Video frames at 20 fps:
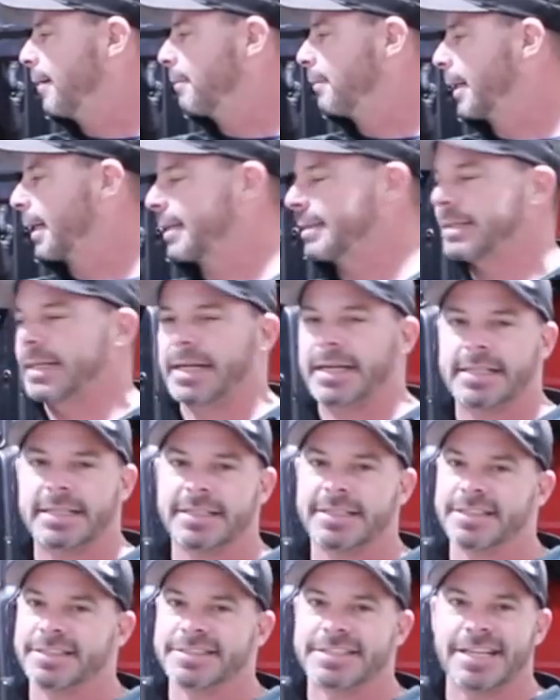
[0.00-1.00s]
Like I said, I
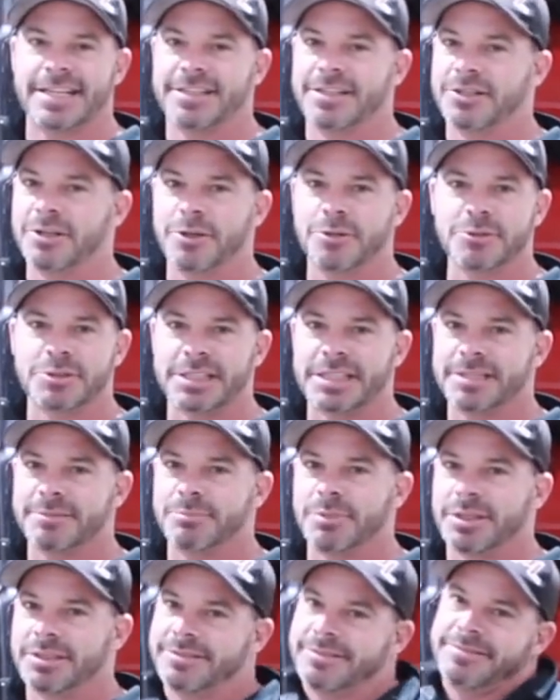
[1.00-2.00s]
didn't intend to nose in,
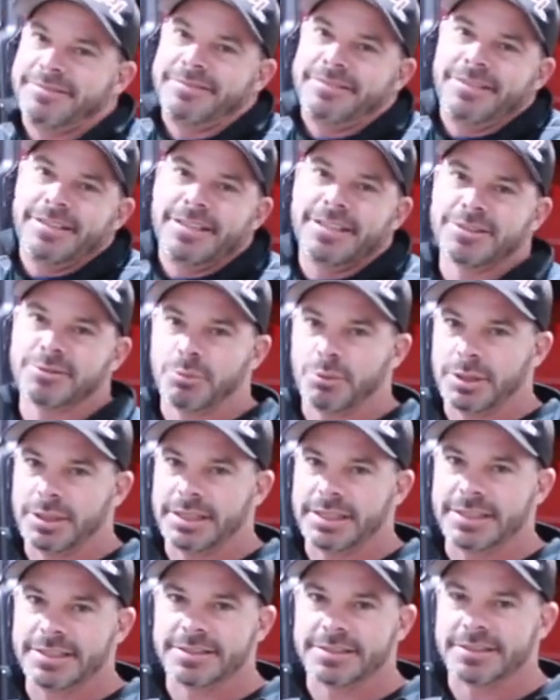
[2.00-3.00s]
but it is what it
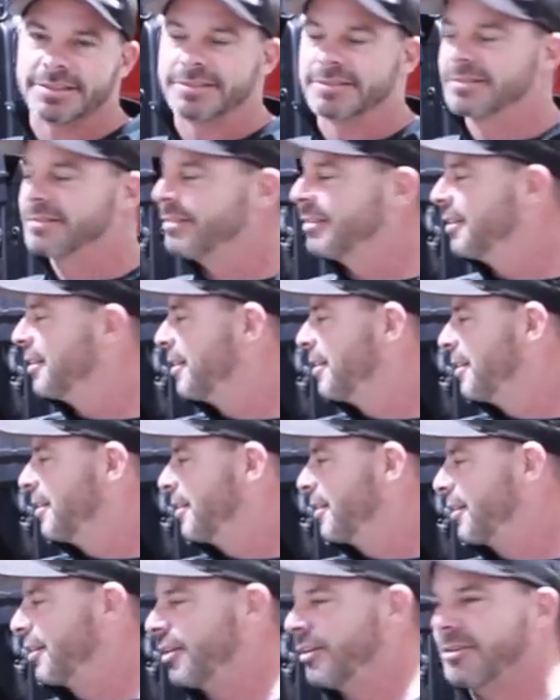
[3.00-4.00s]
is, and
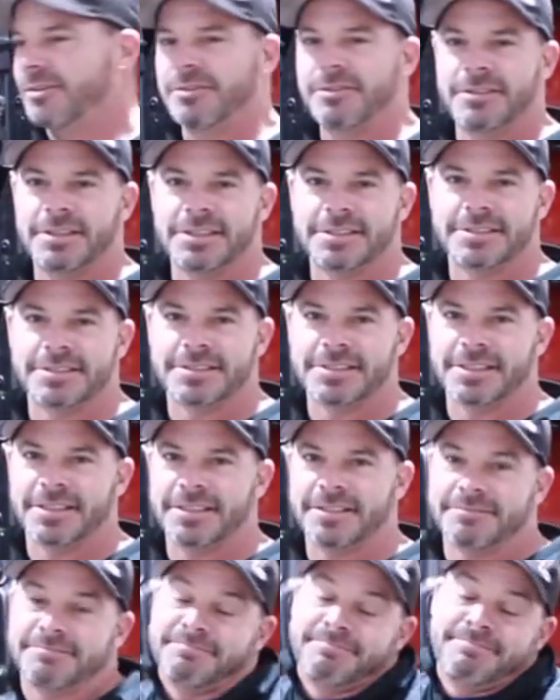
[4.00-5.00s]
you know, it's the